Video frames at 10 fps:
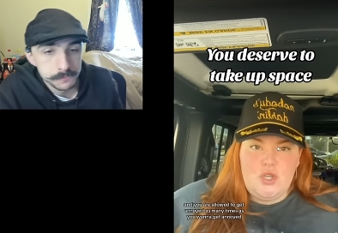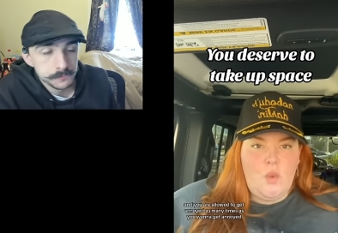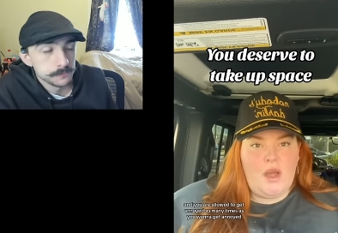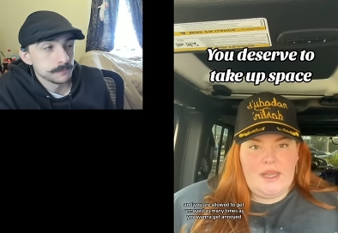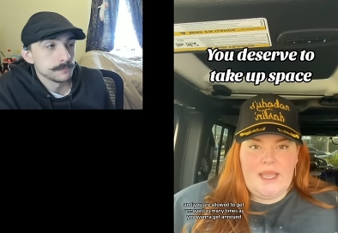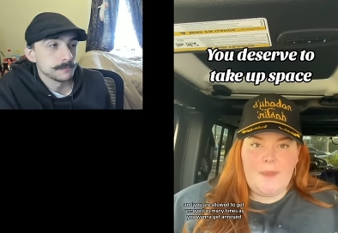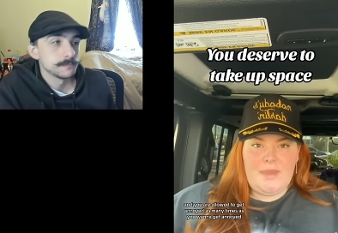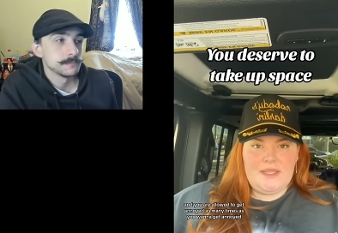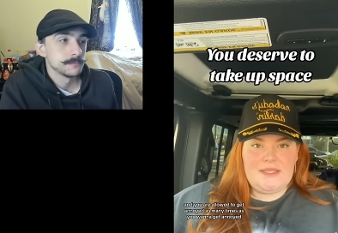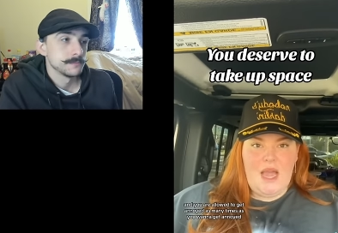Speaker 1: want to get
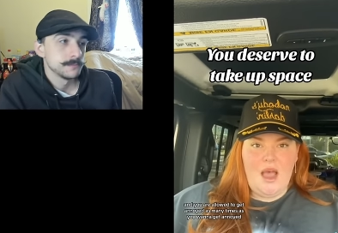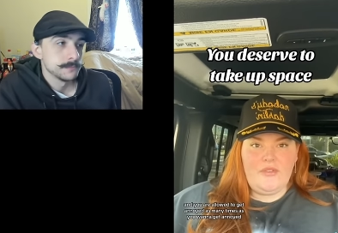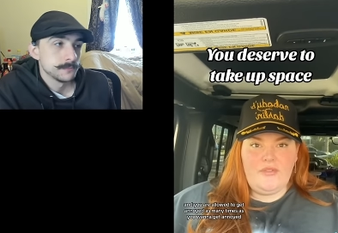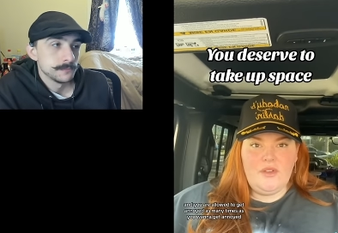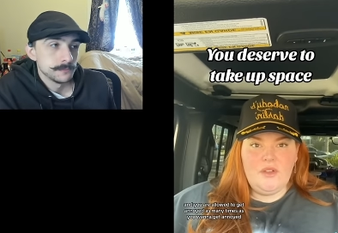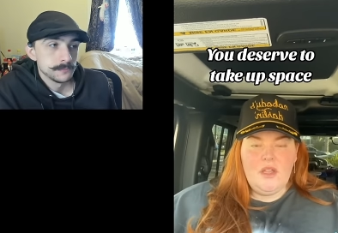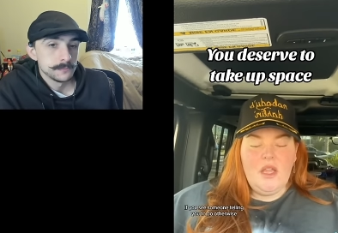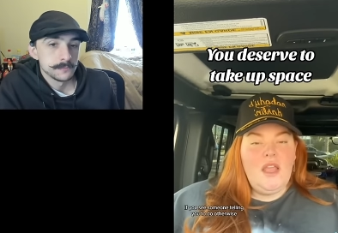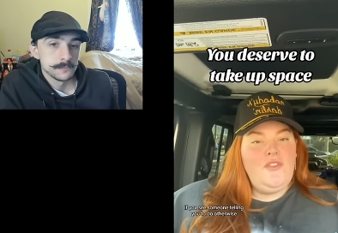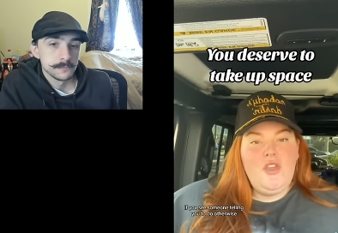pissed off.
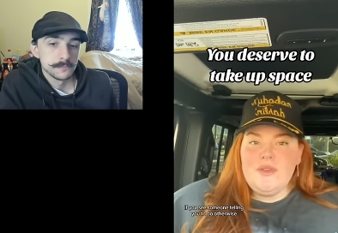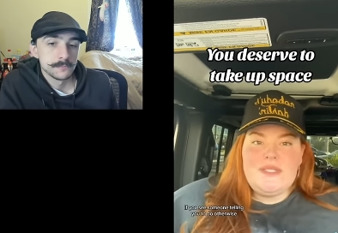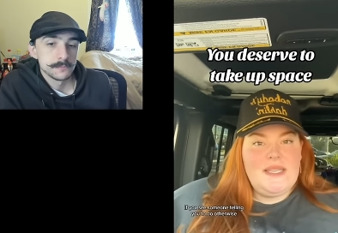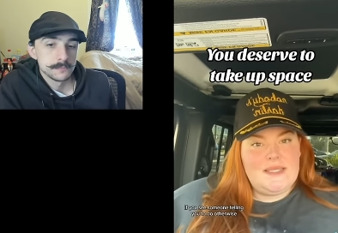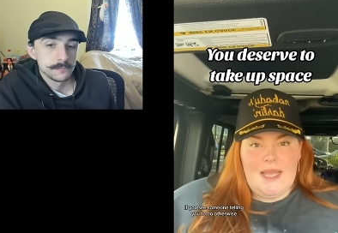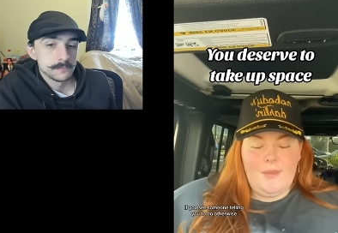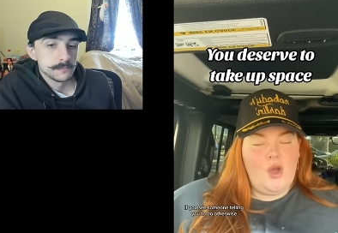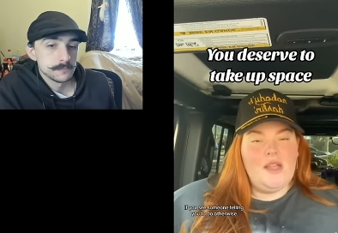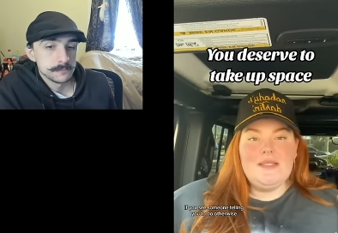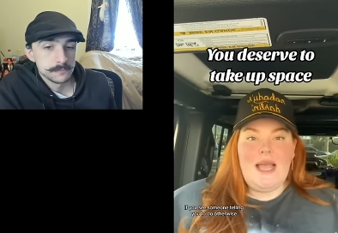If you see
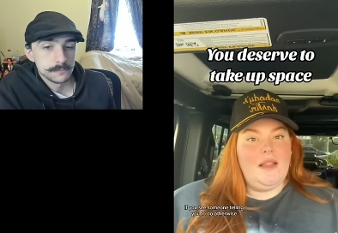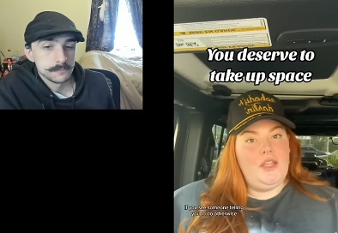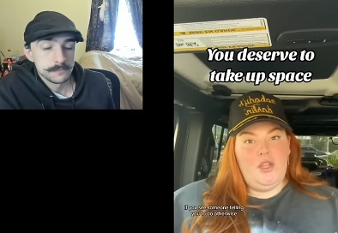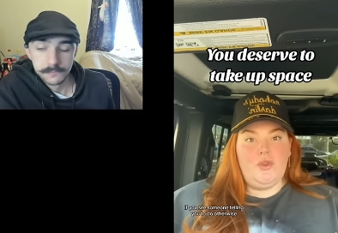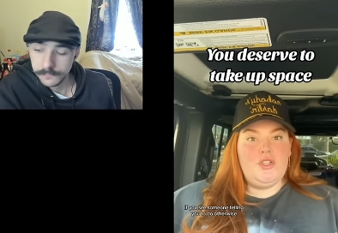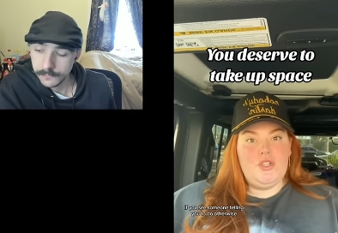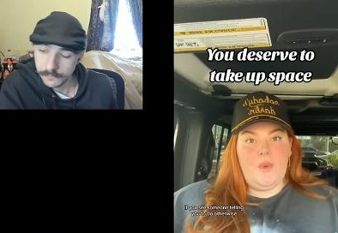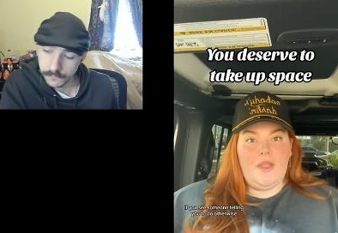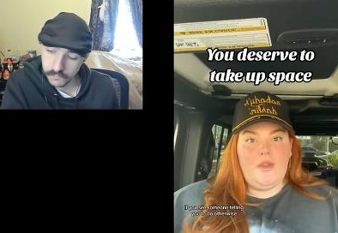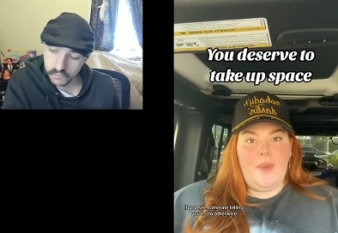someone telling you to do
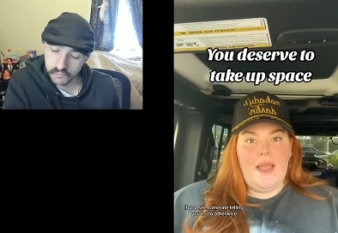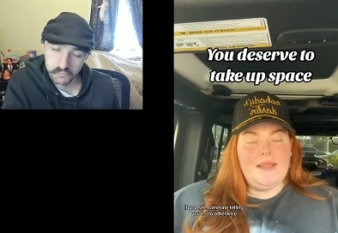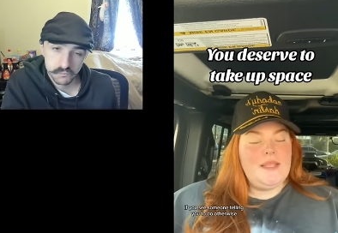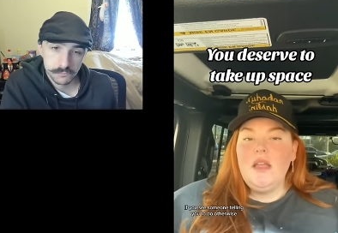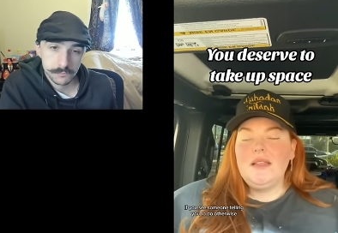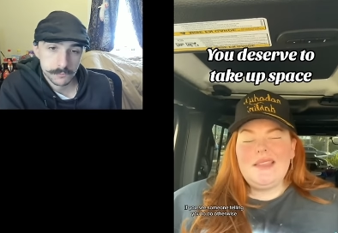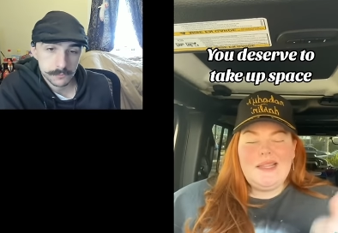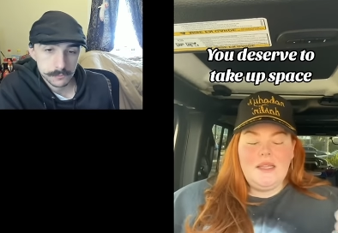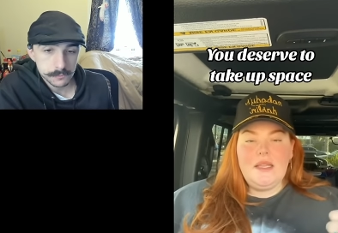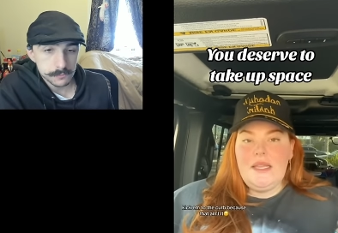otherwise,
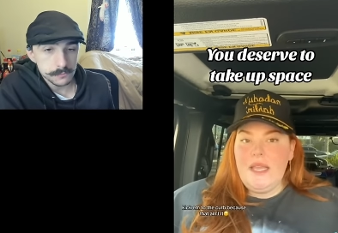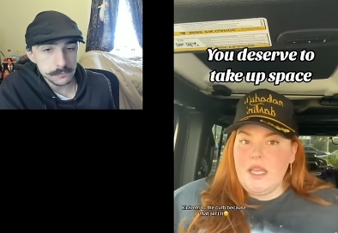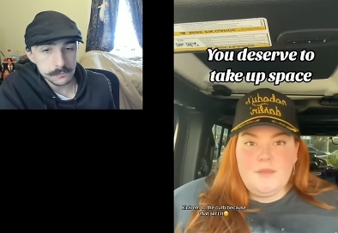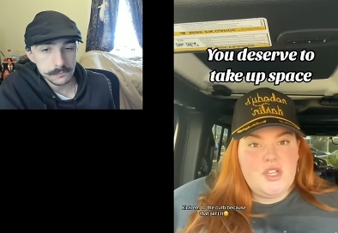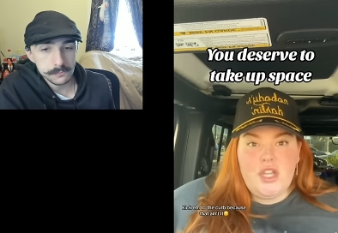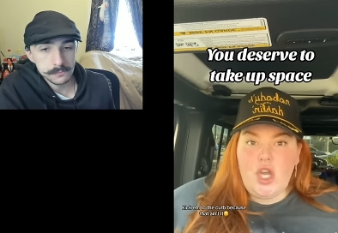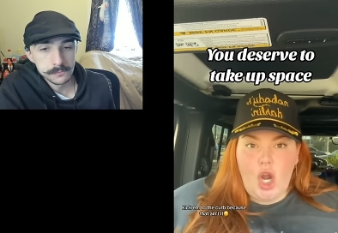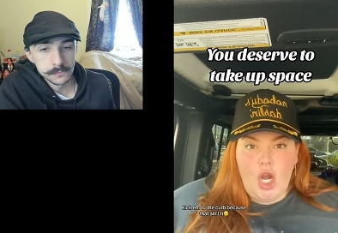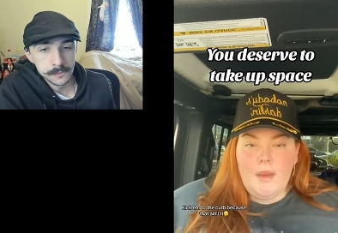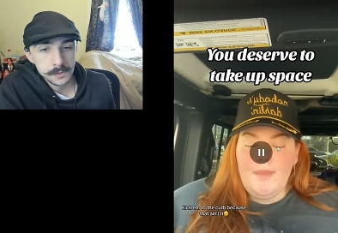kick them to the
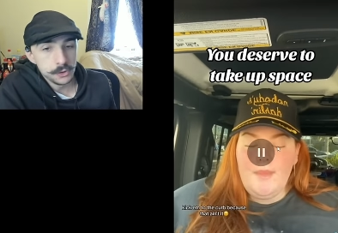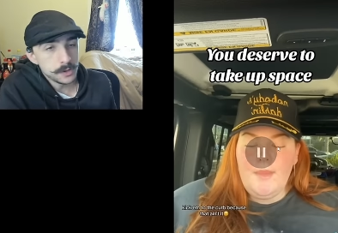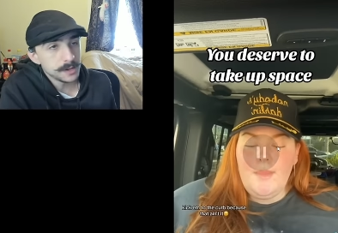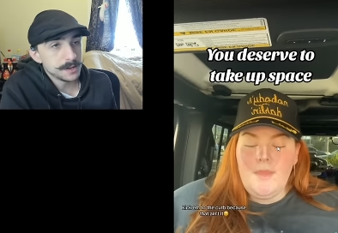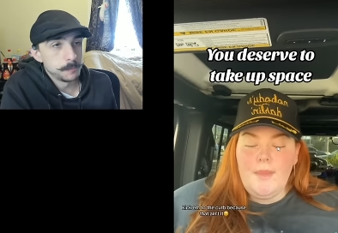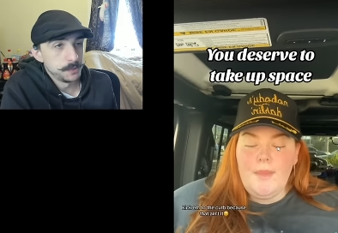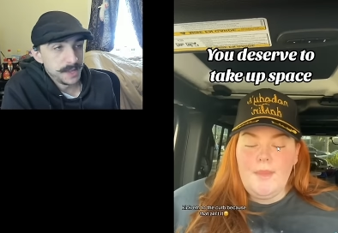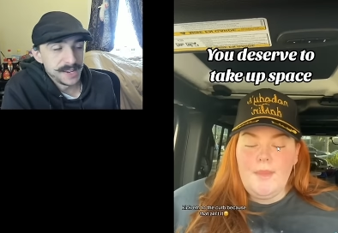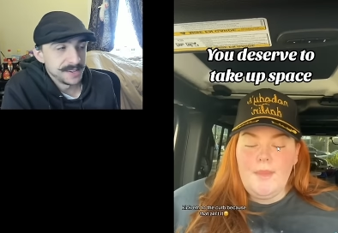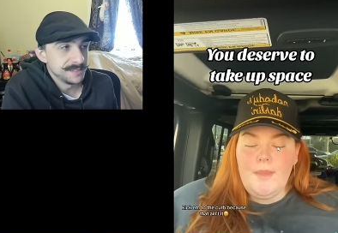curb.
Speaker 2: You can
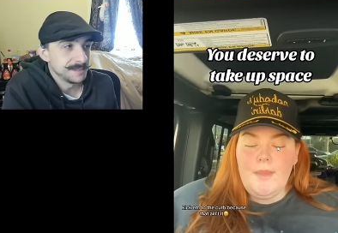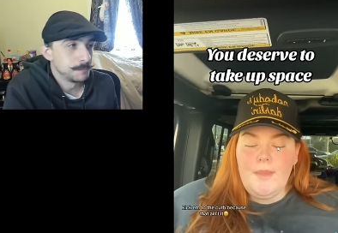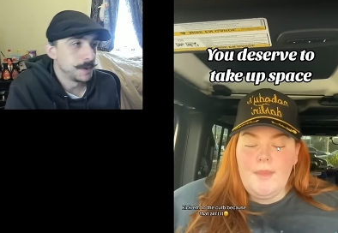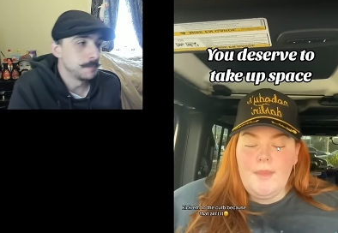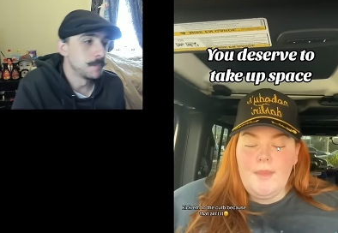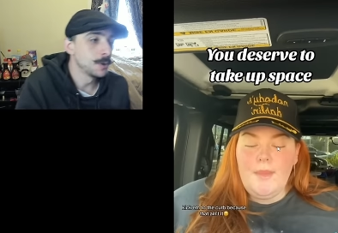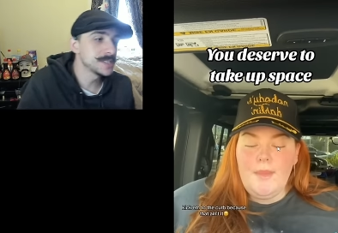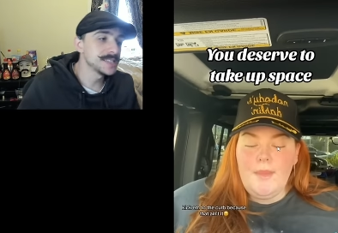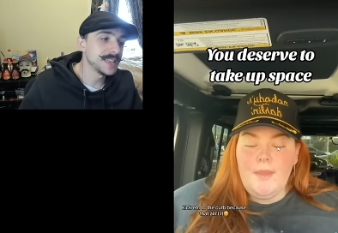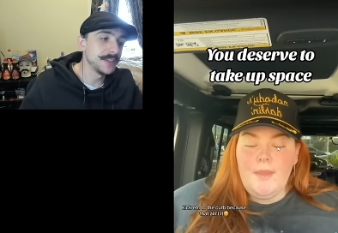complain, but
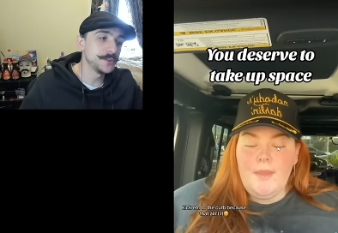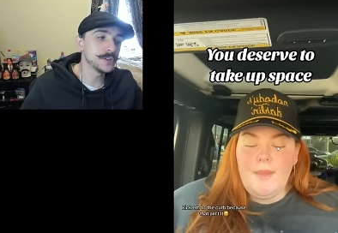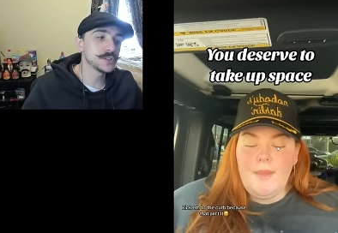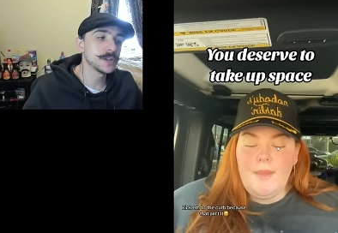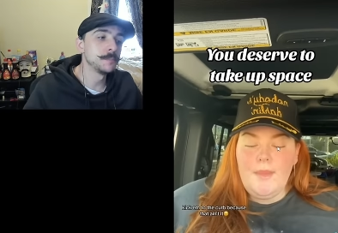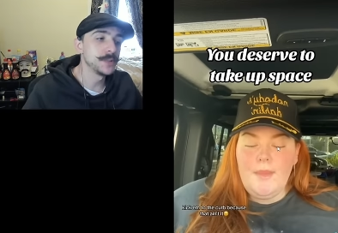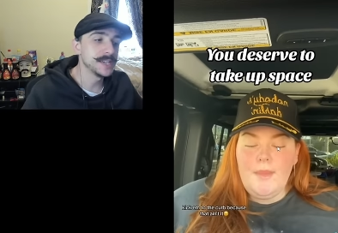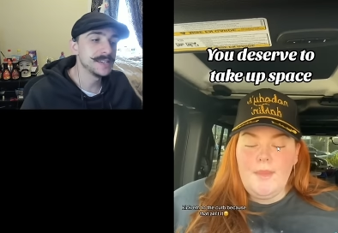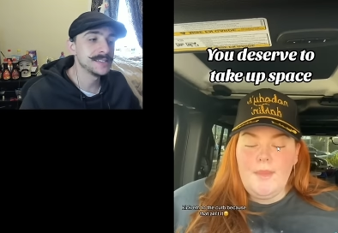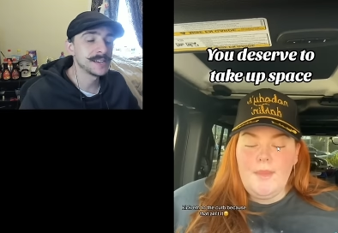most of the, if you're just
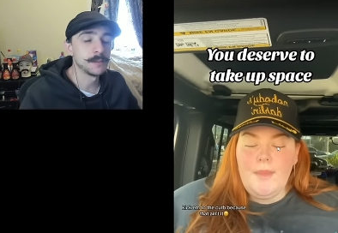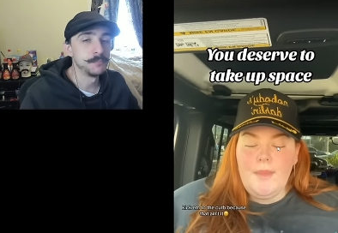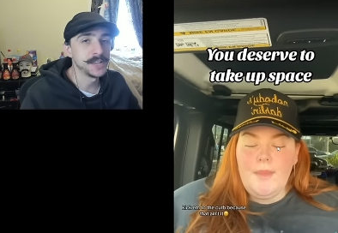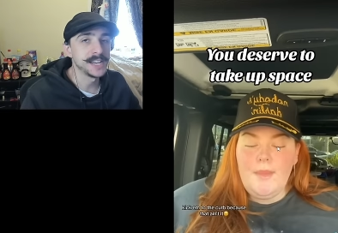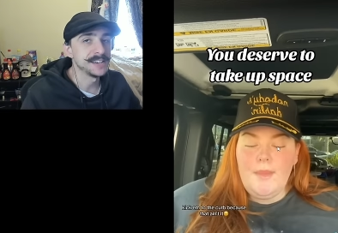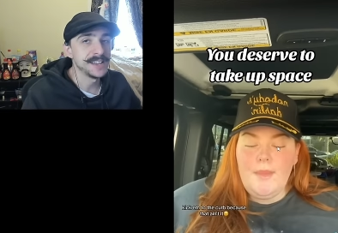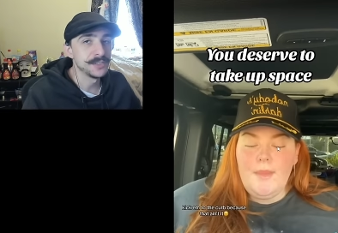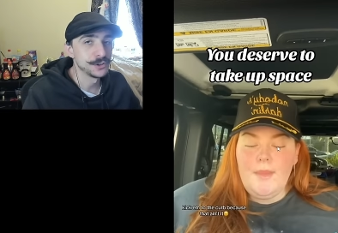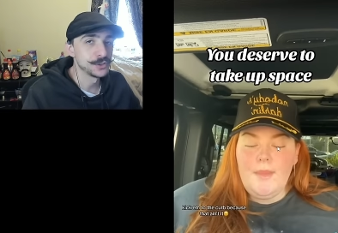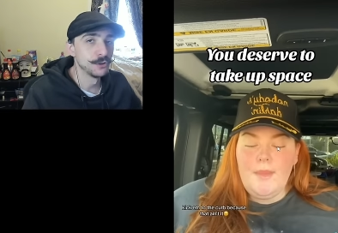complaining to complain
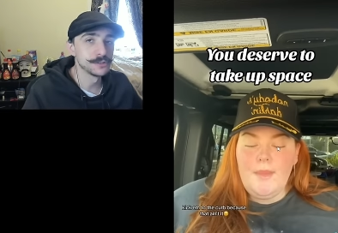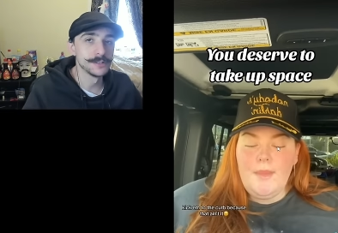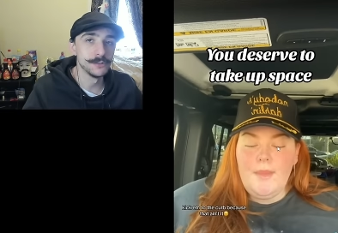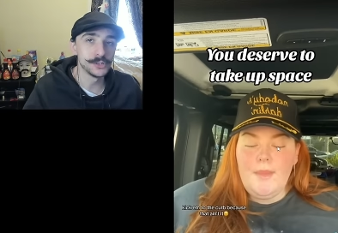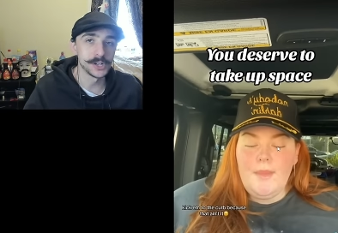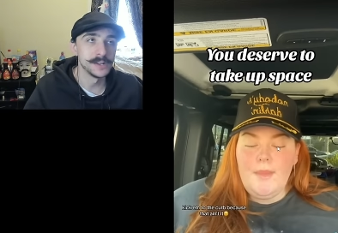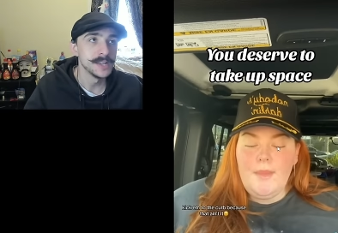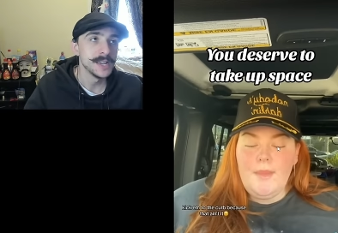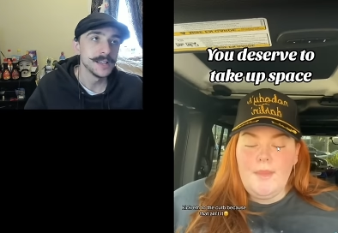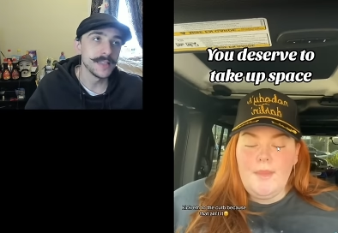and there's no solution,
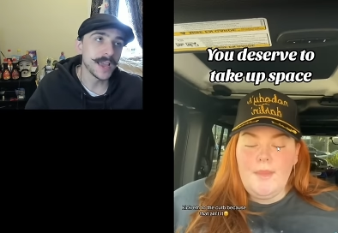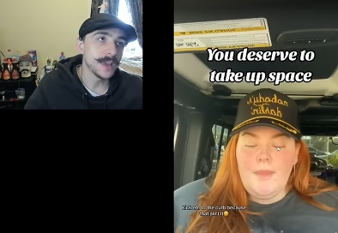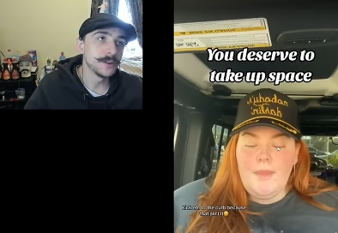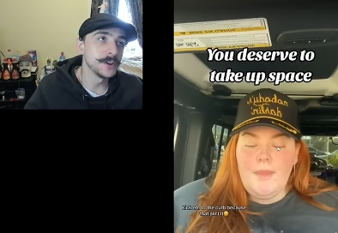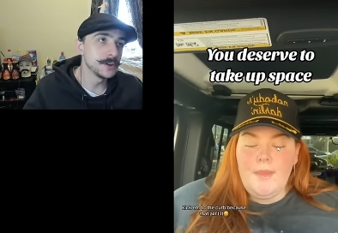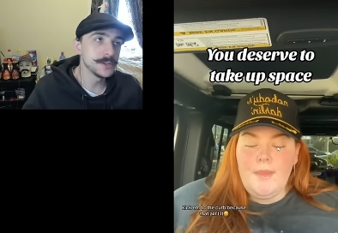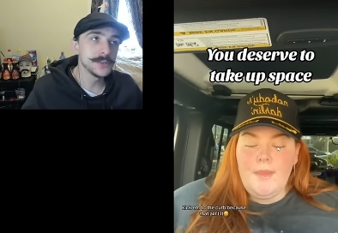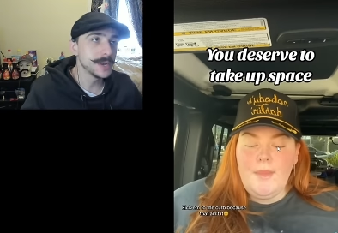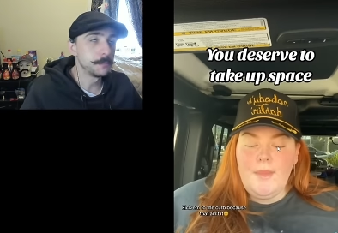like, I don't know, dude, get a